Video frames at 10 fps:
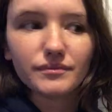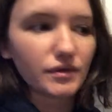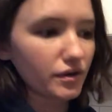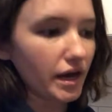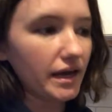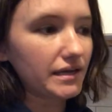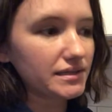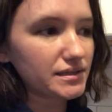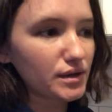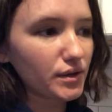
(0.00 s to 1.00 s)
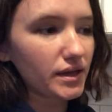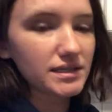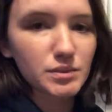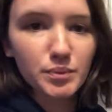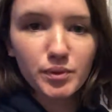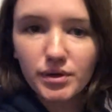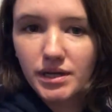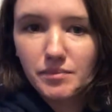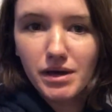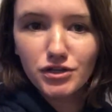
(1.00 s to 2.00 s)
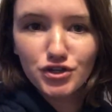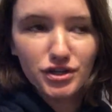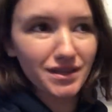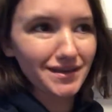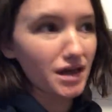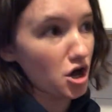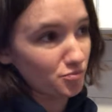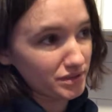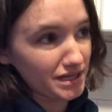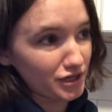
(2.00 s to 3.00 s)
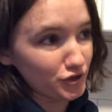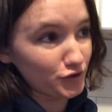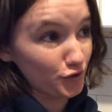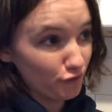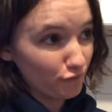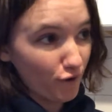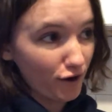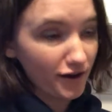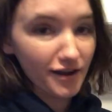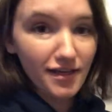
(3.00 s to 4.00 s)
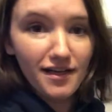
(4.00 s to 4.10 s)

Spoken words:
Okay, so that's pretty much the update so far.